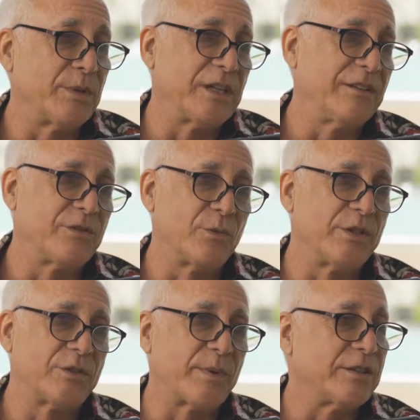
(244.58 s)
being
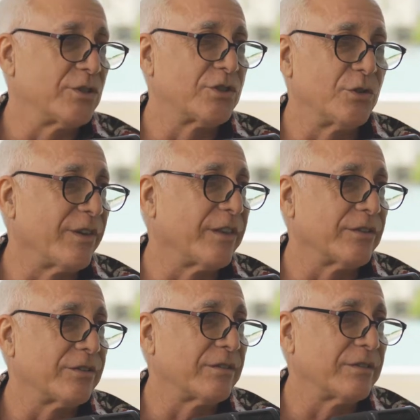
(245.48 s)
influenced by just doing
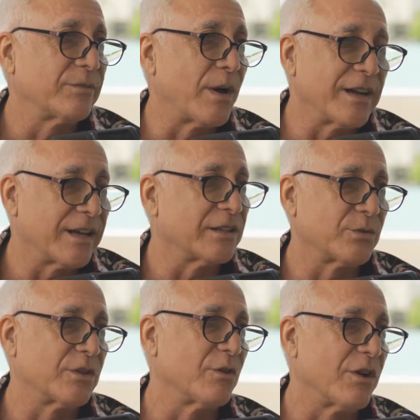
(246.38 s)
this this podcast
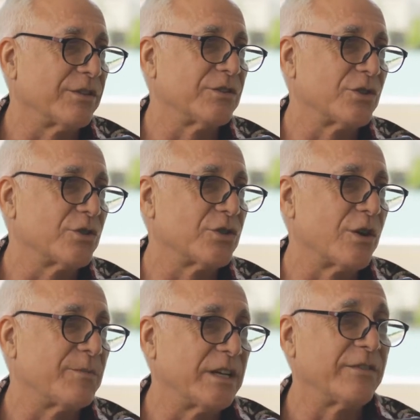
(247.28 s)
with you all these years, you
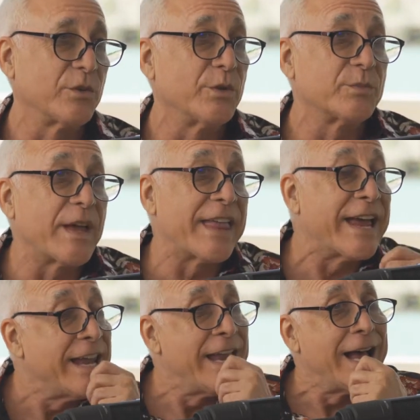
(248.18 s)
know, I've been influenced by
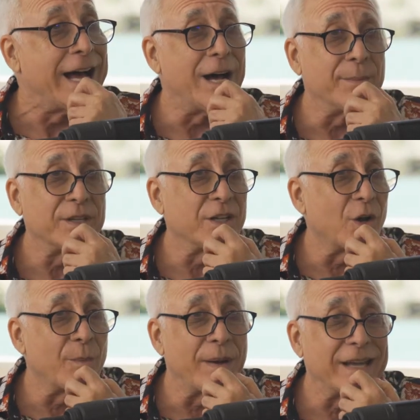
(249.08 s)
that. Um, you
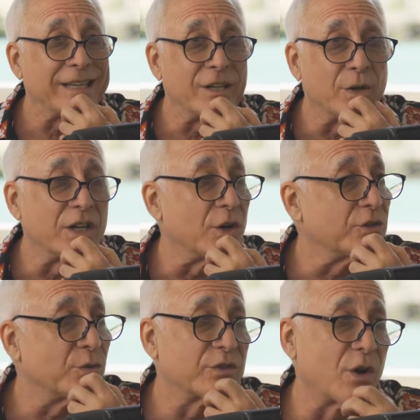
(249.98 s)
know, my, you know, a go
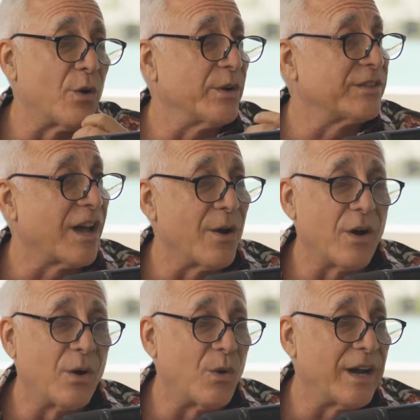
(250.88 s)
to is always
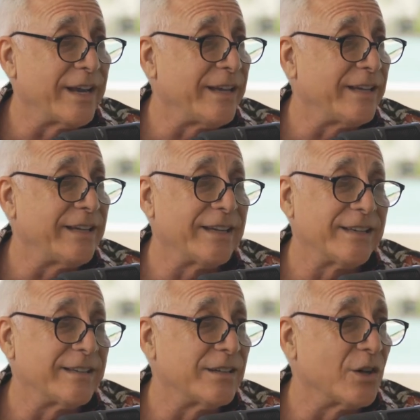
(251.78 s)
Hawaii
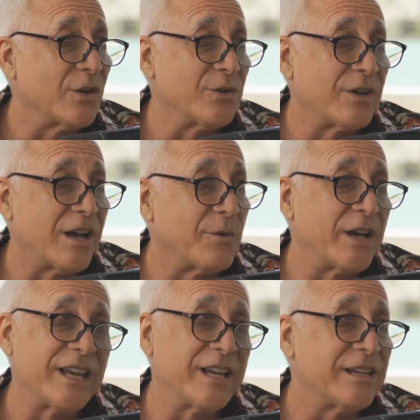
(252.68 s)
Inn. You know, Highway,
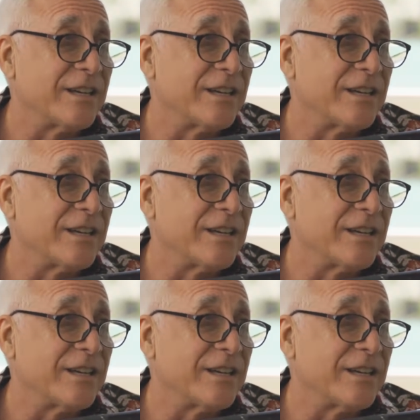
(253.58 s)
Highway Inn.